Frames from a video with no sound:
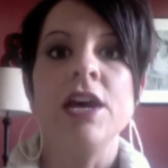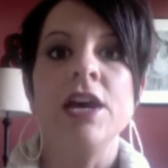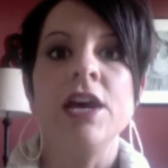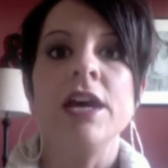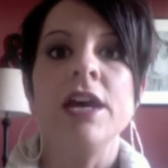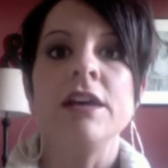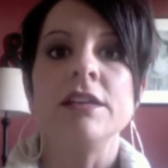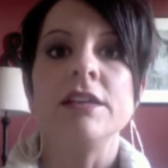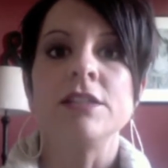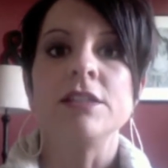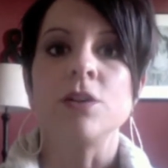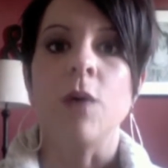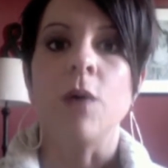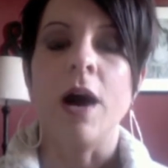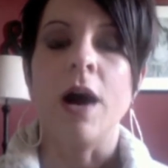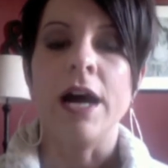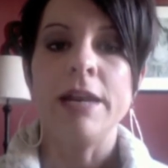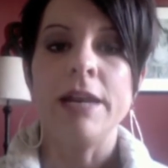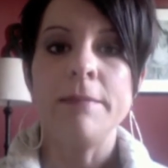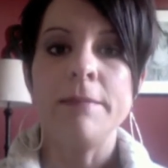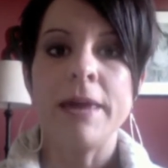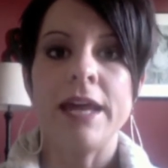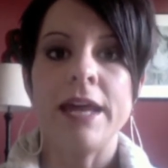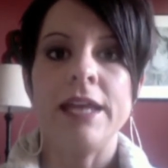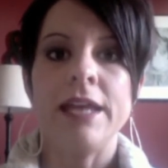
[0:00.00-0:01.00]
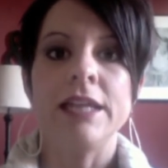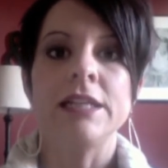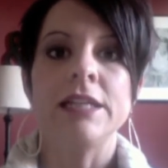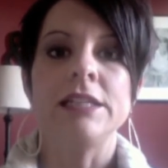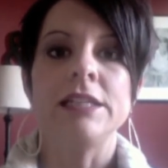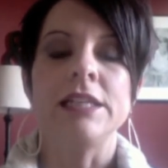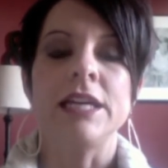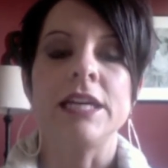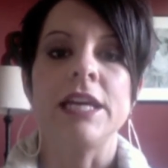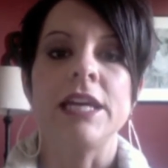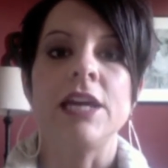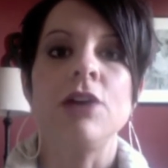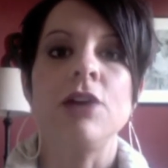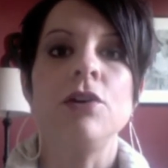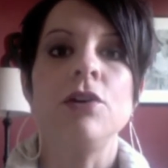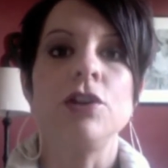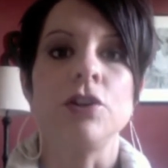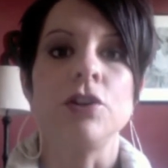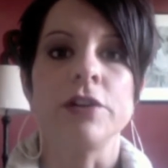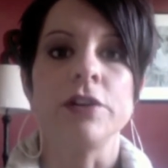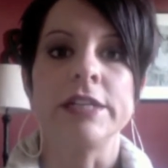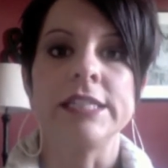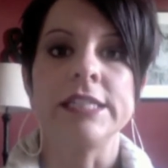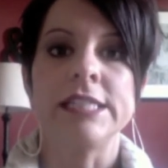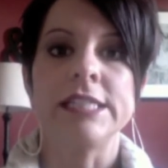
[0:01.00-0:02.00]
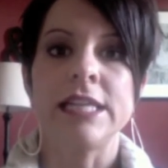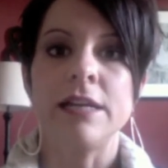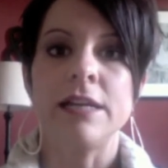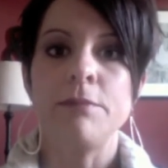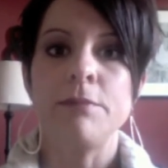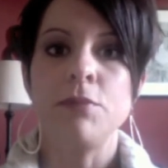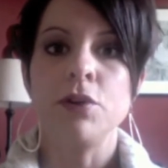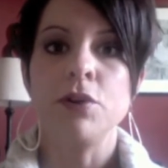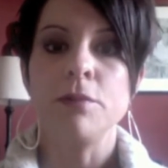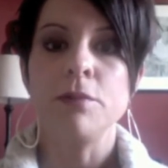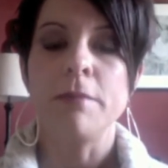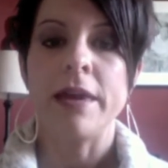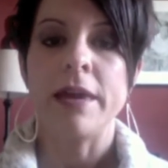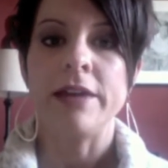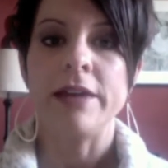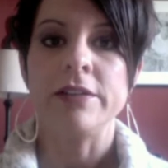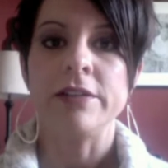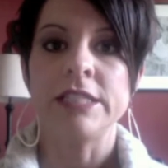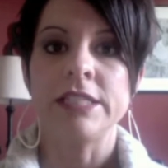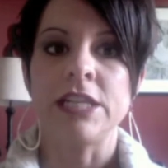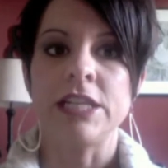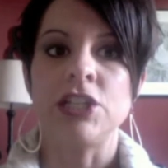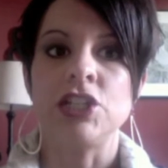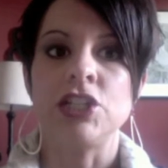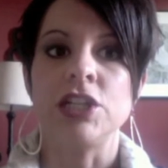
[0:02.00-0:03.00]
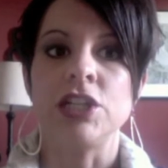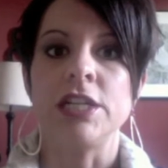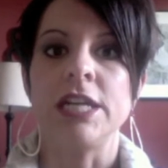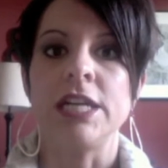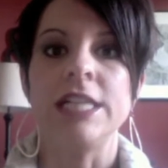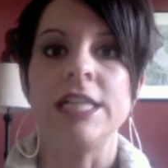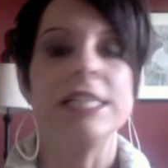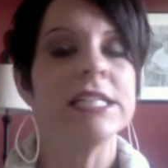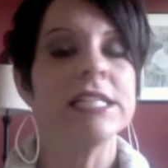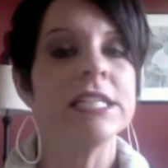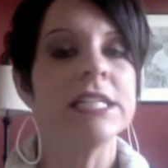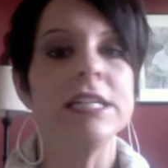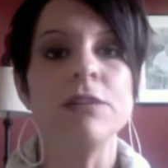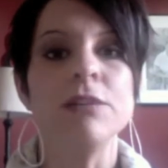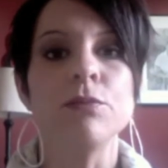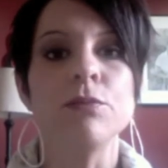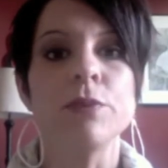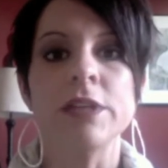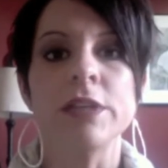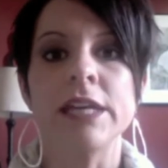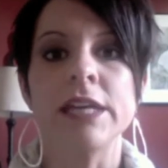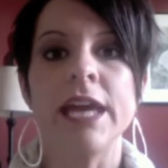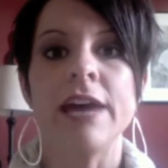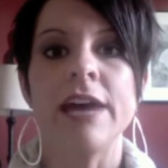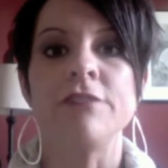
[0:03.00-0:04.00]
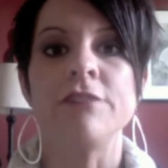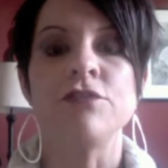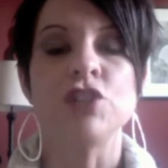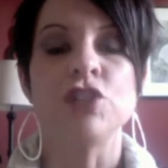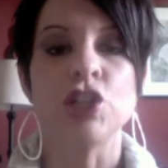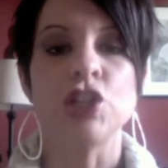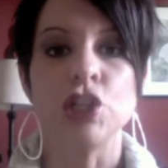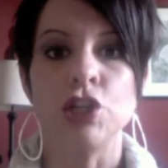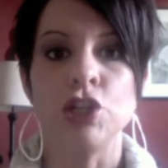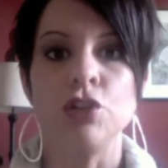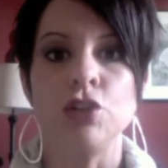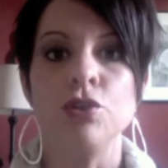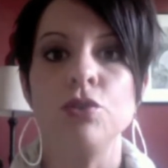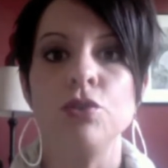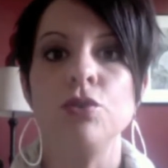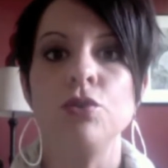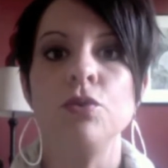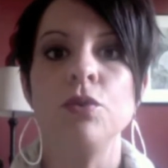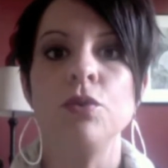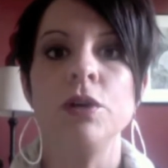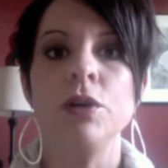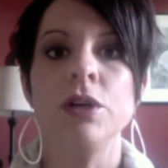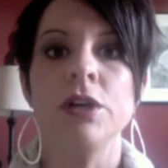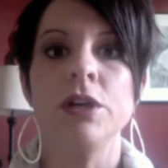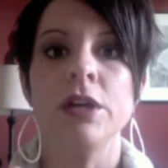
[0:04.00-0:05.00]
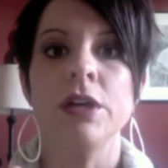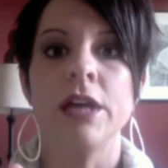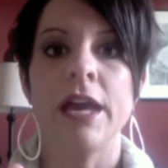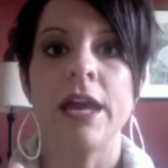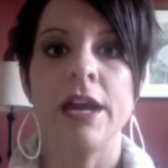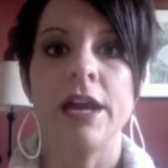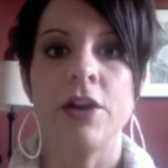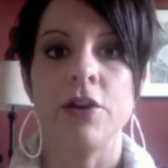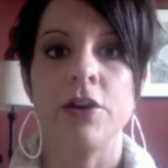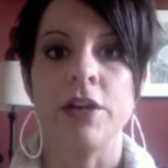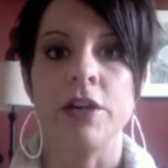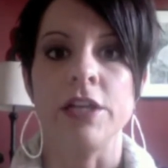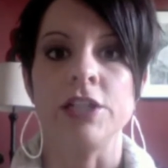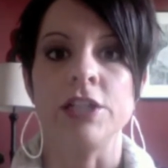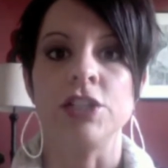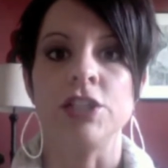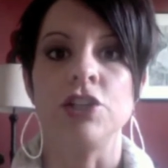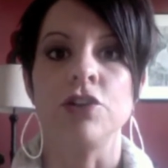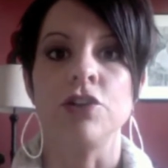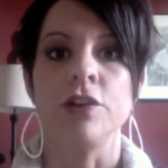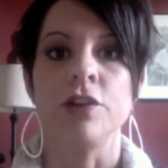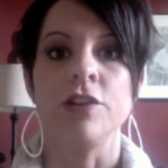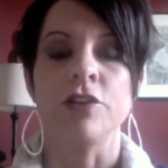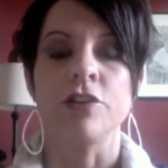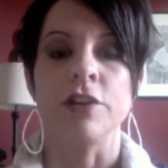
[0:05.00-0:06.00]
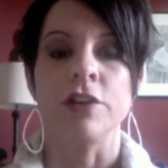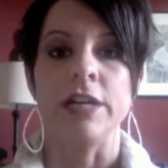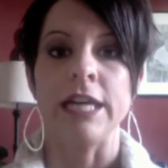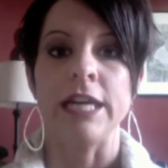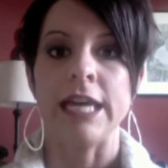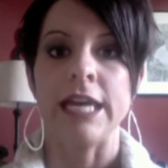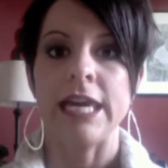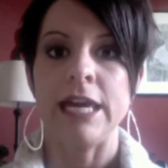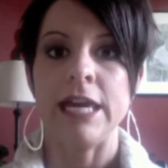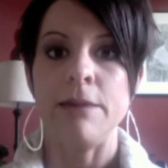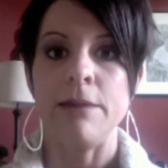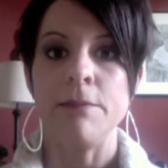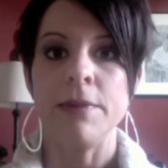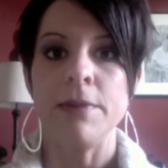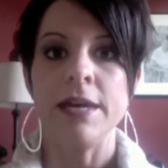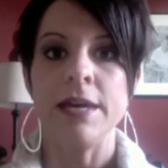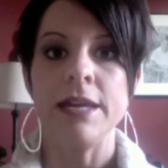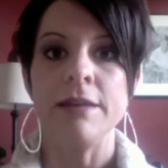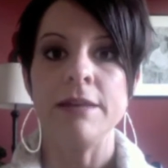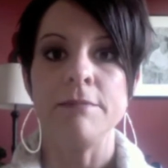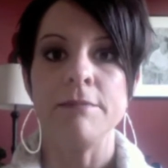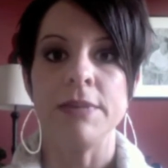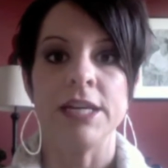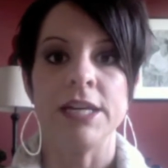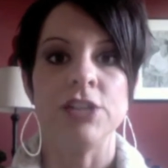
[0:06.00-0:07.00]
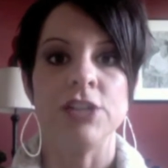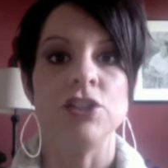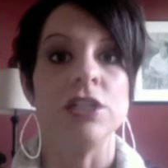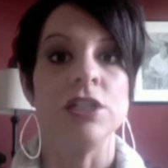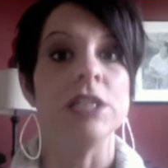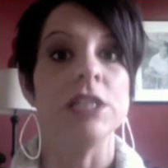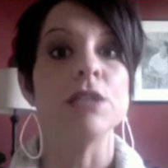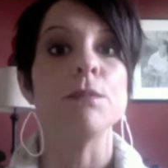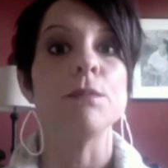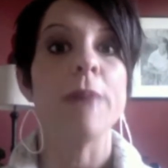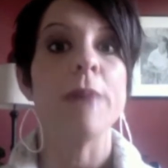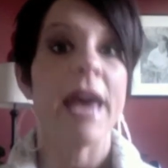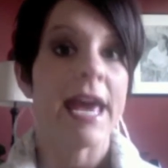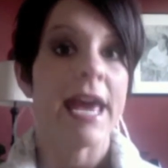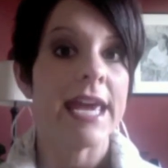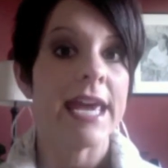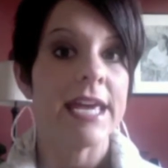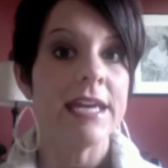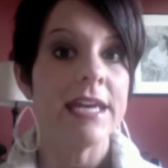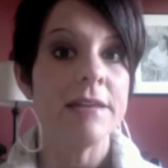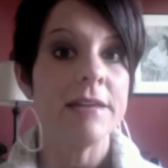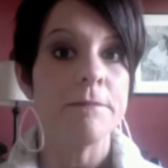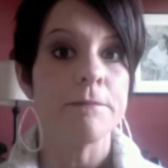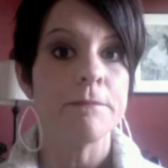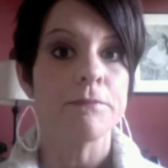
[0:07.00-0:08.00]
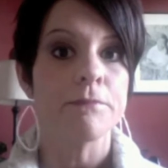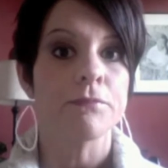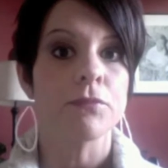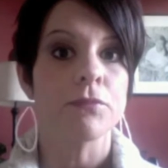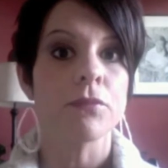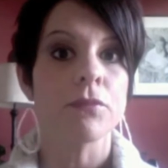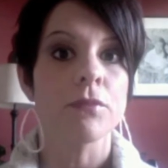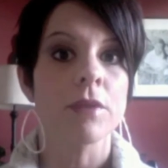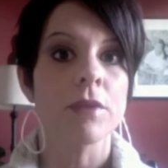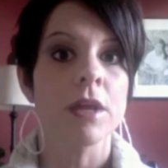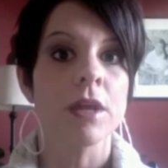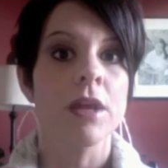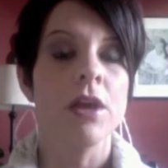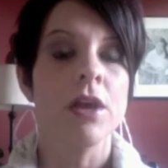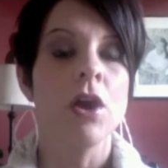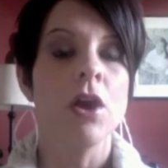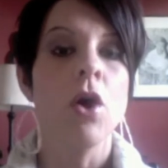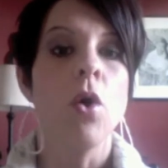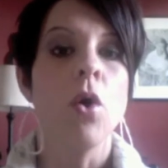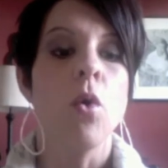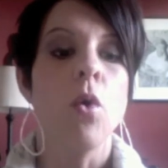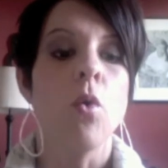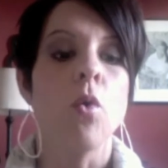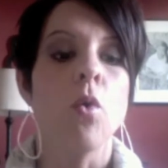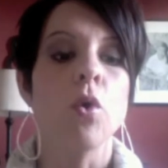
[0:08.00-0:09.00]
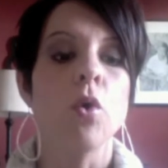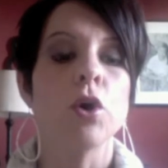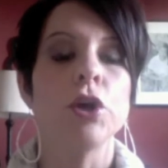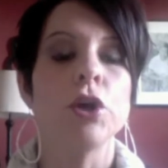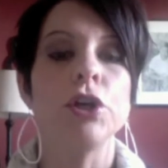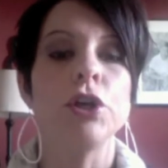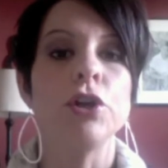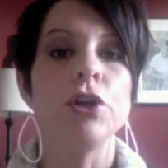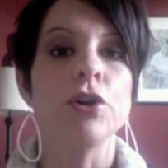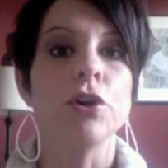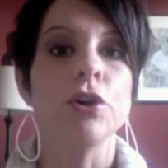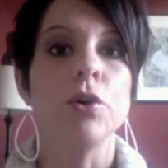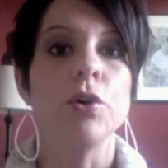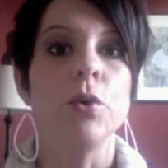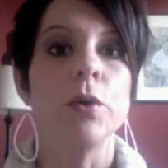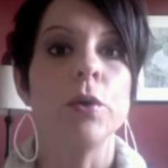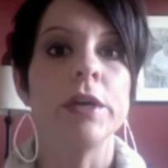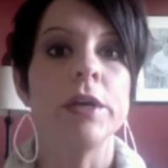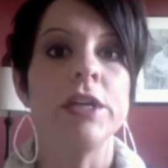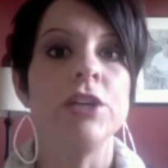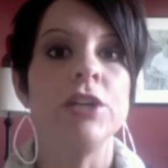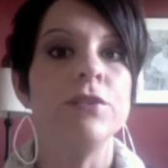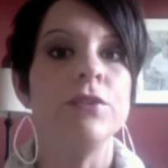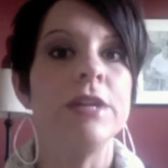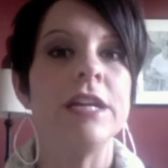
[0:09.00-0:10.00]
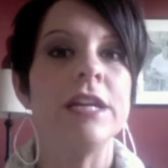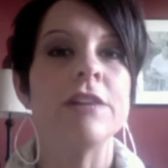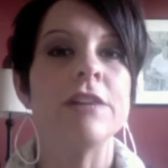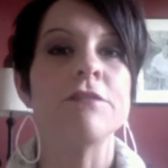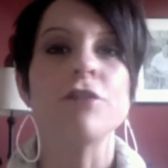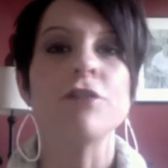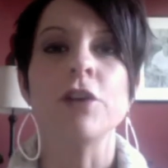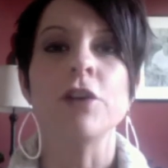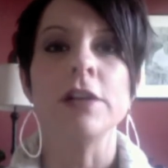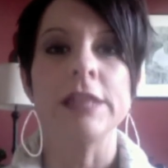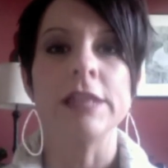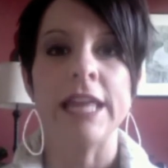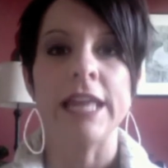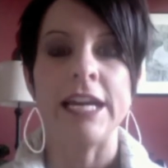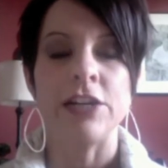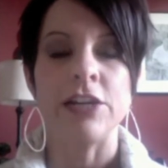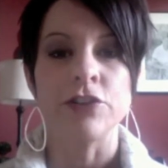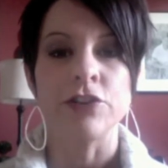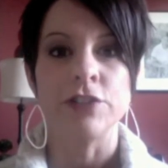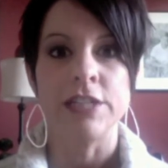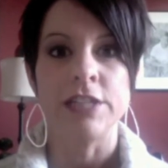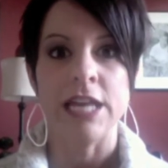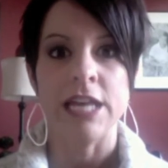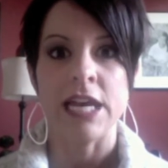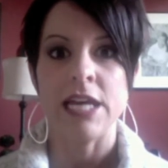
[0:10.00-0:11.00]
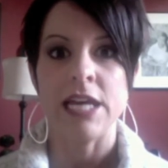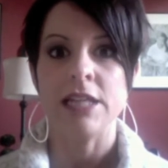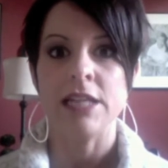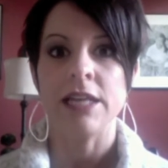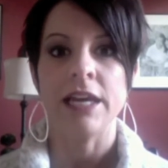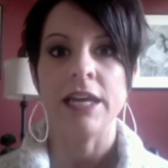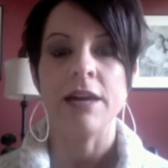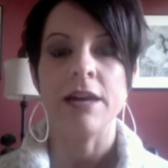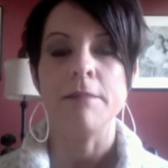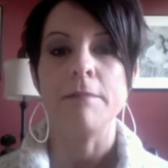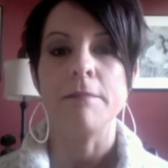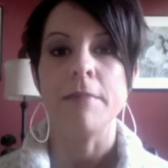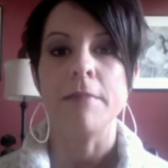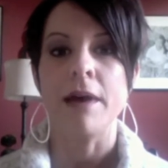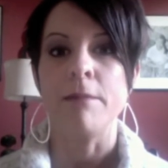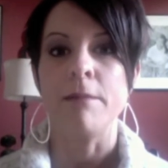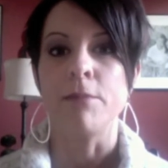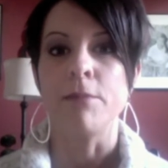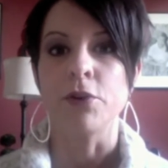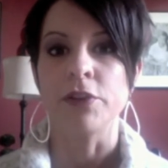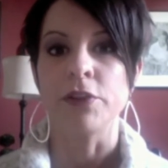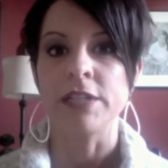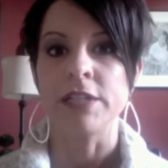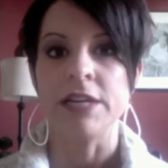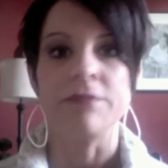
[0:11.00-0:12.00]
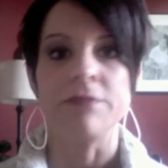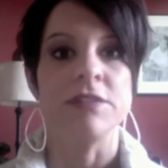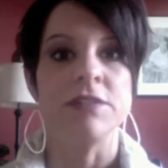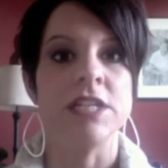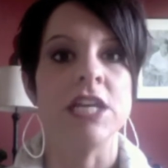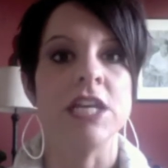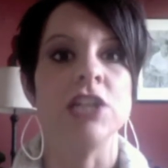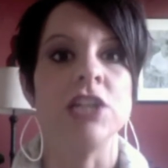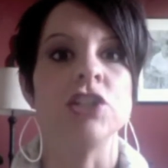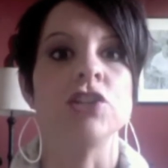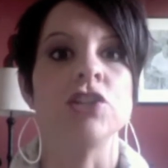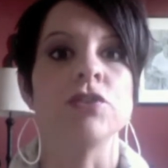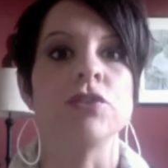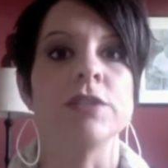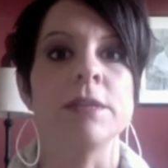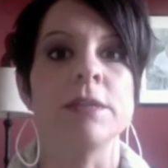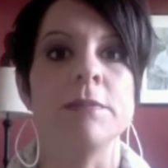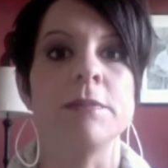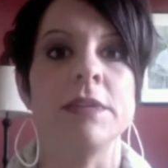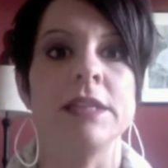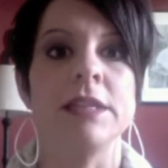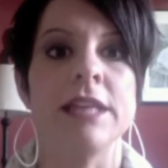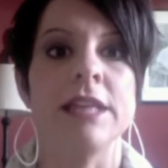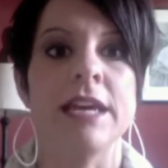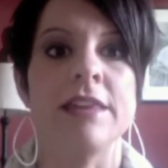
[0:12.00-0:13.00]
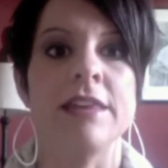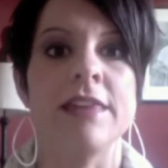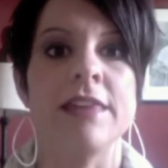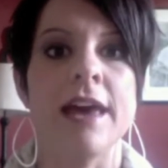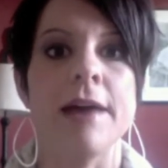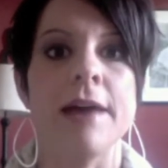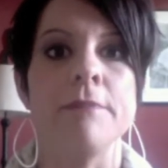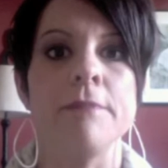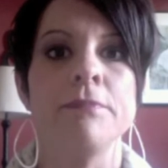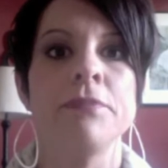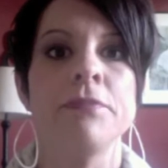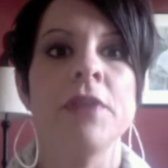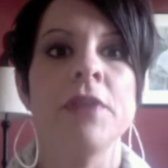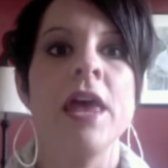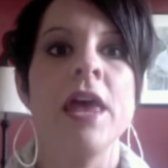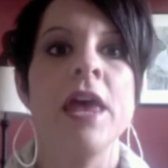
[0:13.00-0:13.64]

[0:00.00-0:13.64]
So automatically, you're going to set up your mail station, and it's going to really have two areas. You're either going to keep it because you need to pay it, or you need it for a later date, like a birthday invitation or something like that.